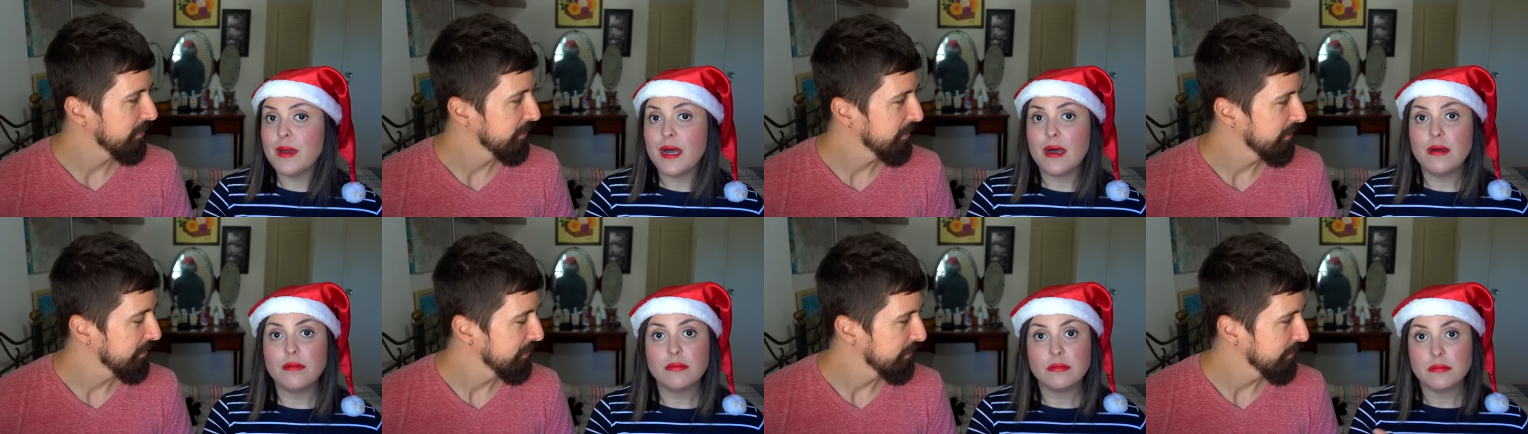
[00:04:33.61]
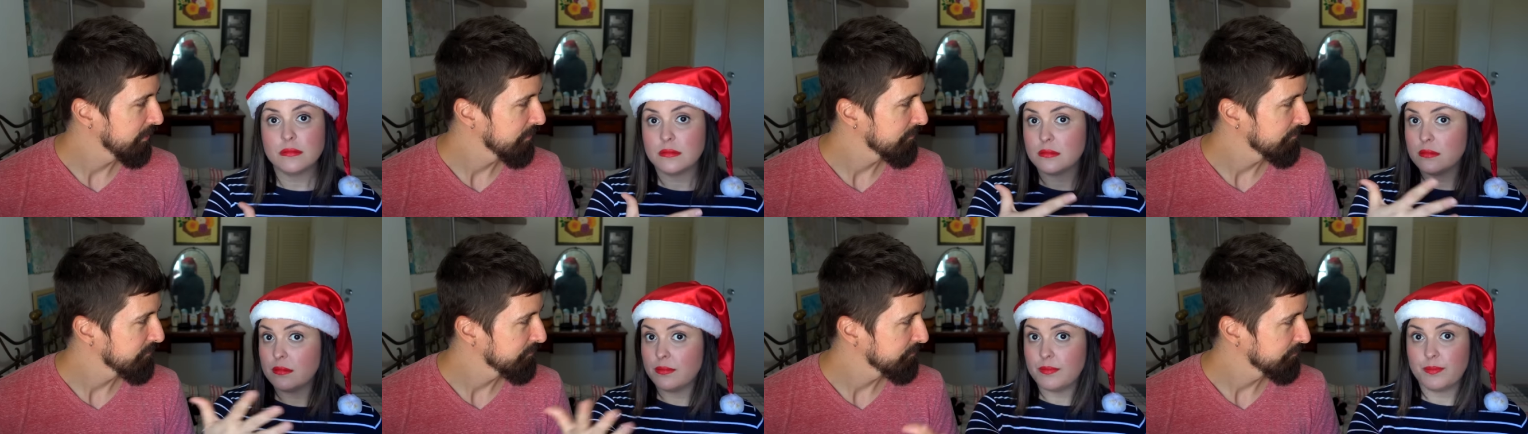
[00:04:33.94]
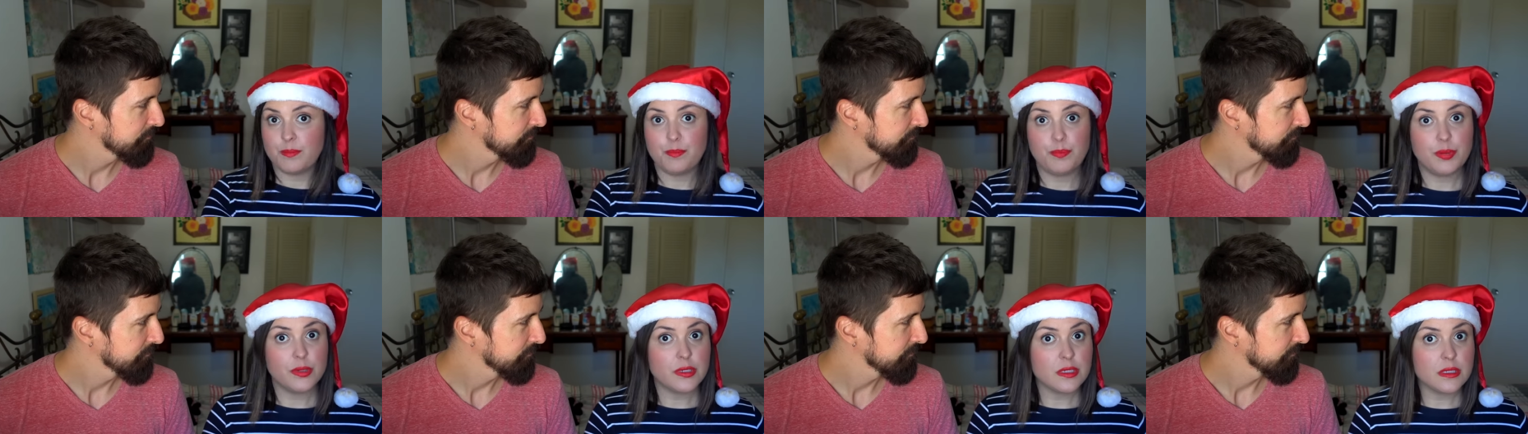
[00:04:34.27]
Speaker 1: about
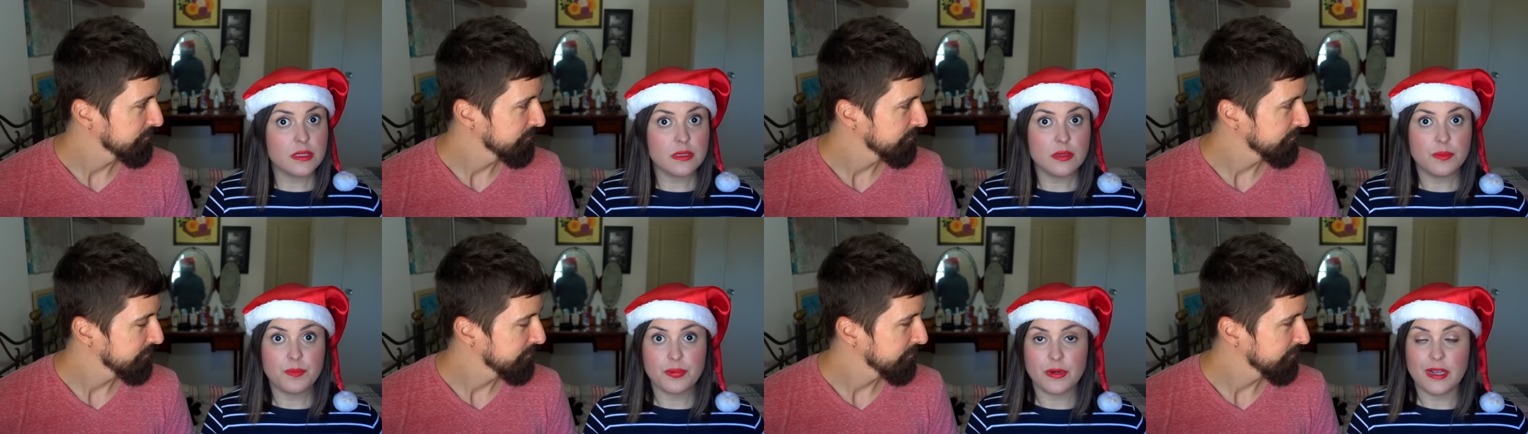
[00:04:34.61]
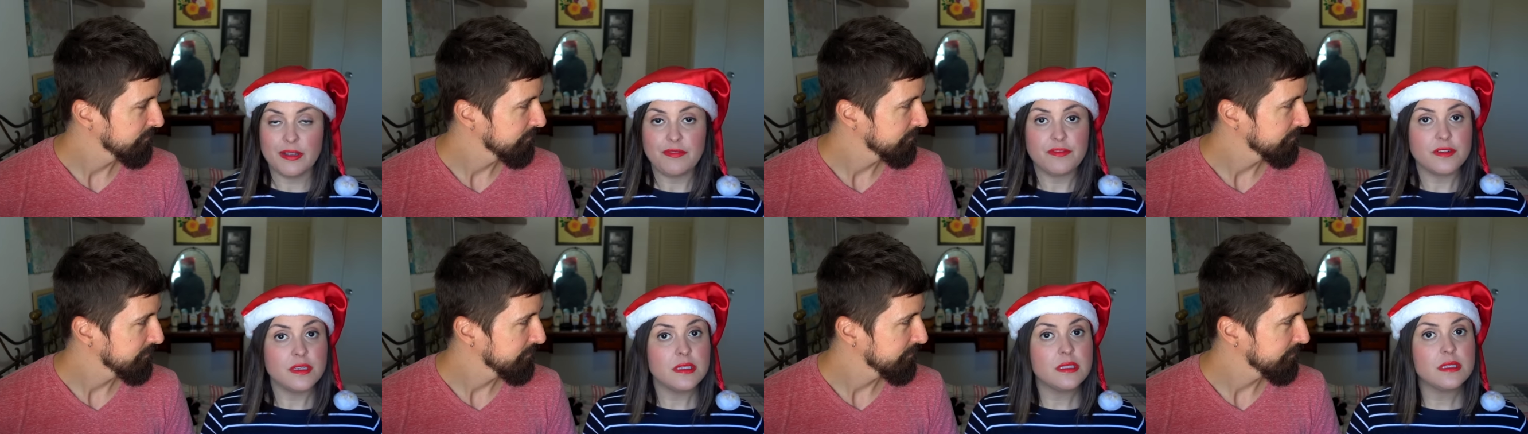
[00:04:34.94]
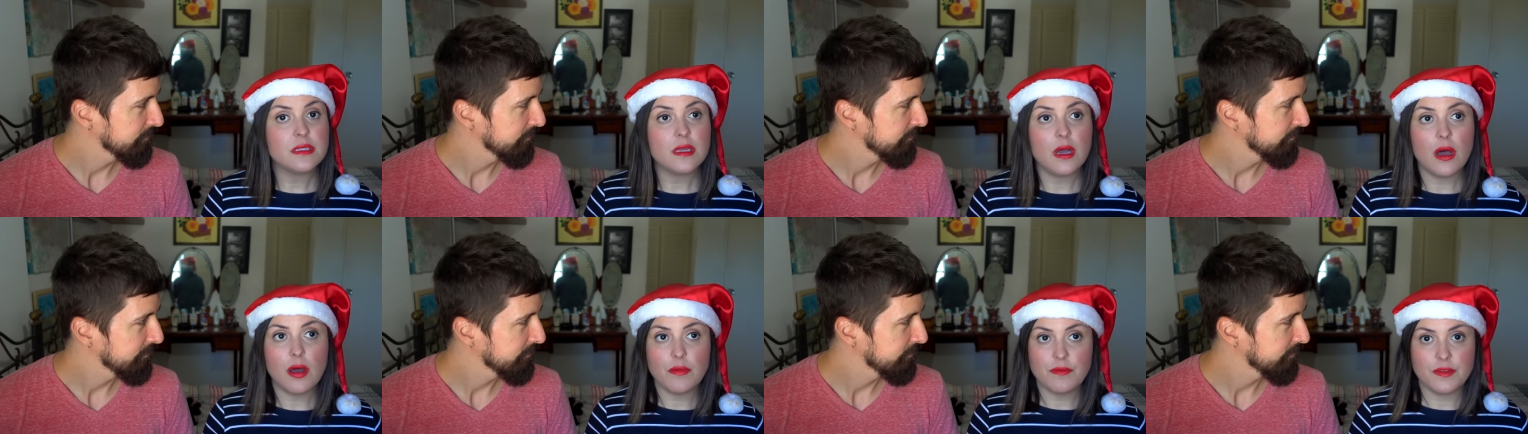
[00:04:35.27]
personal
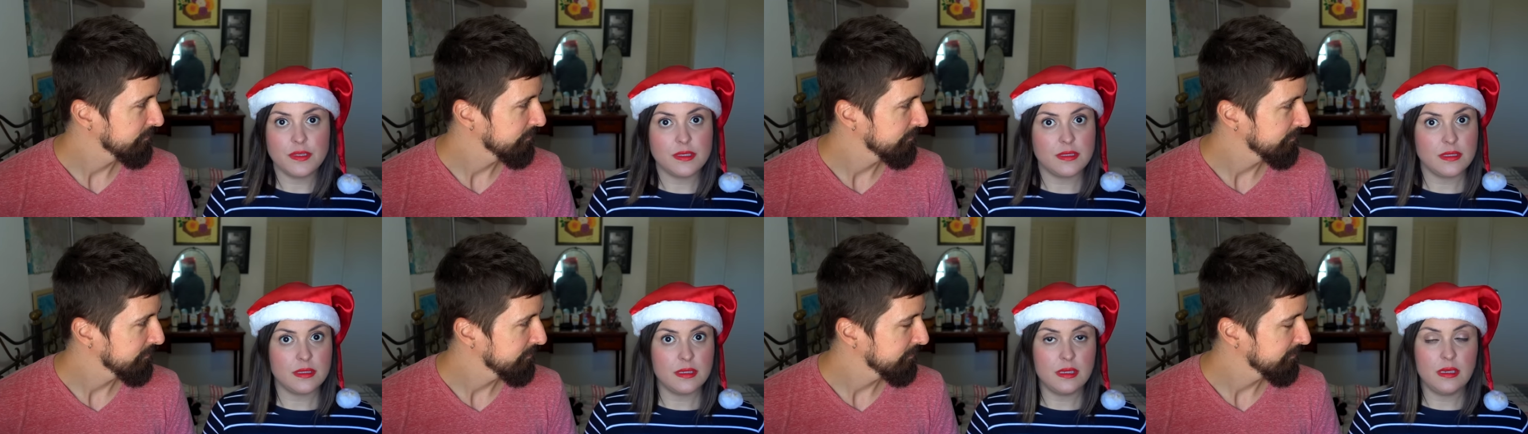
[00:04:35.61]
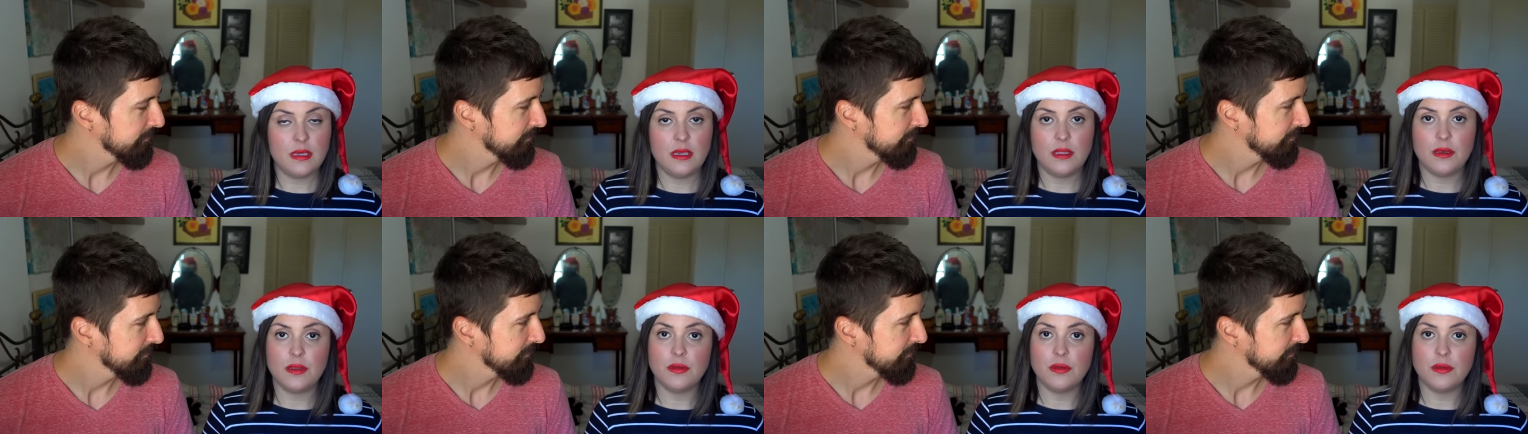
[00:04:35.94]
preference, obviously.